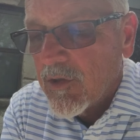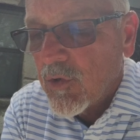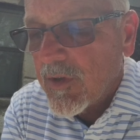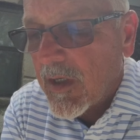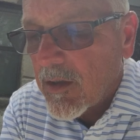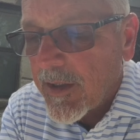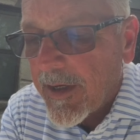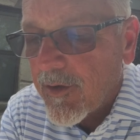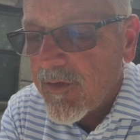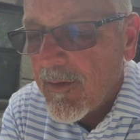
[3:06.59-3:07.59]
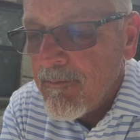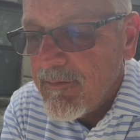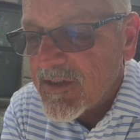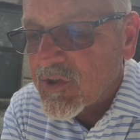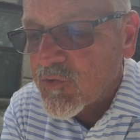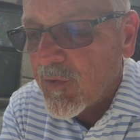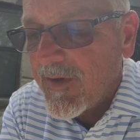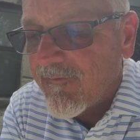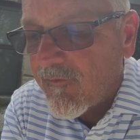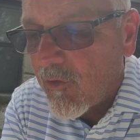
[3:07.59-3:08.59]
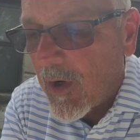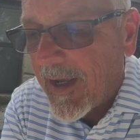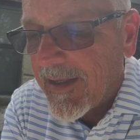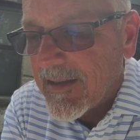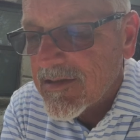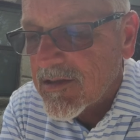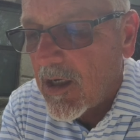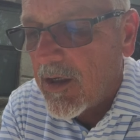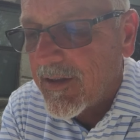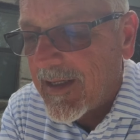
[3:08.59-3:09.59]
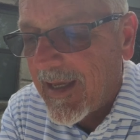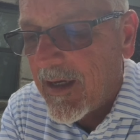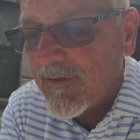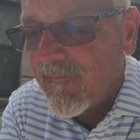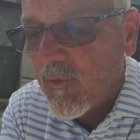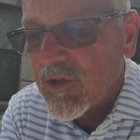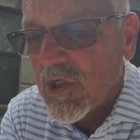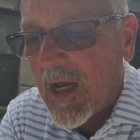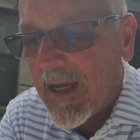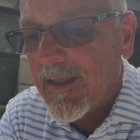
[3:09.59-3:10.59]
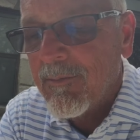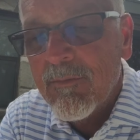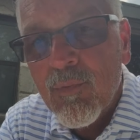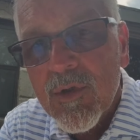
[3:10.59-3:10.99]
to declare the mystery of Christ, on account of which I am in